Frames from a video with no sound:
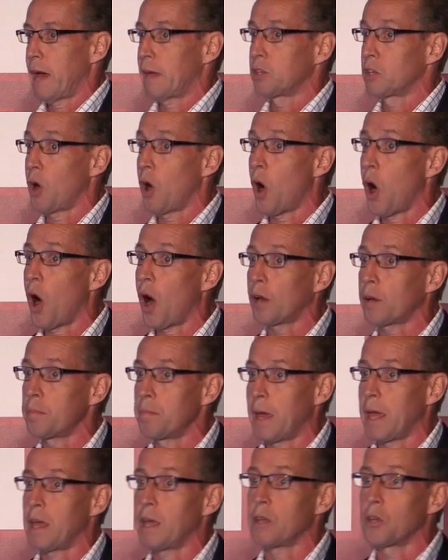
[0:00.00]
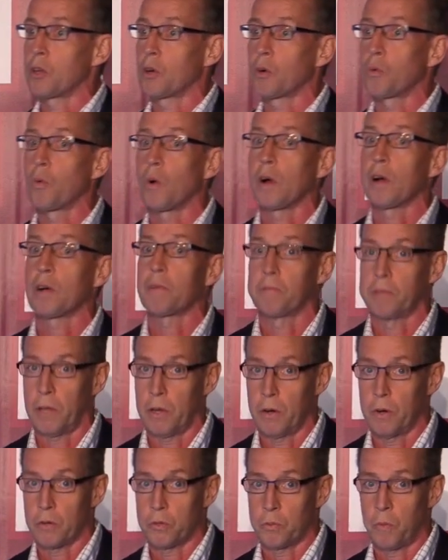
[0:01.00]
that to automate your
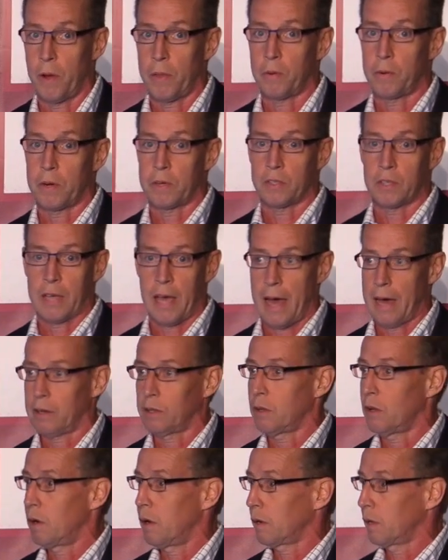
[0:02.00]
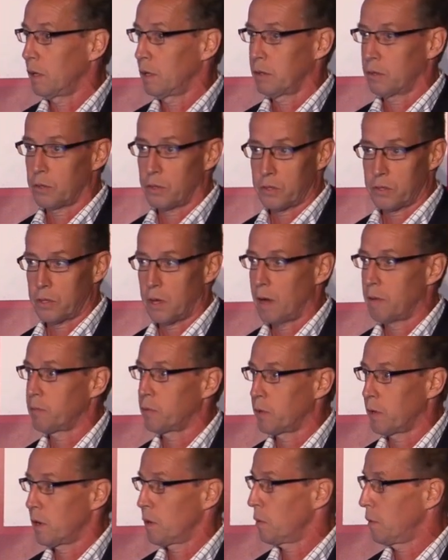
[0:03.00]
workflows, whether it's cataloging or
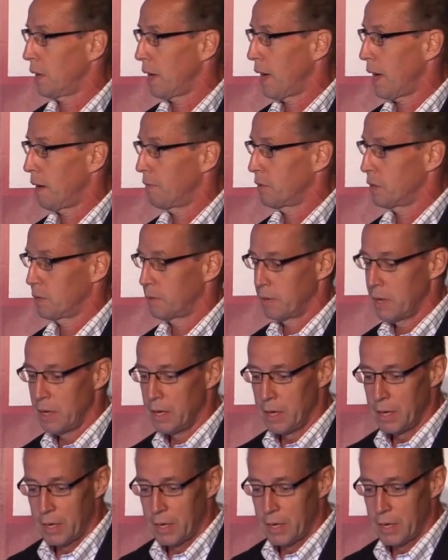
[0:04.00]
discovery or what have you.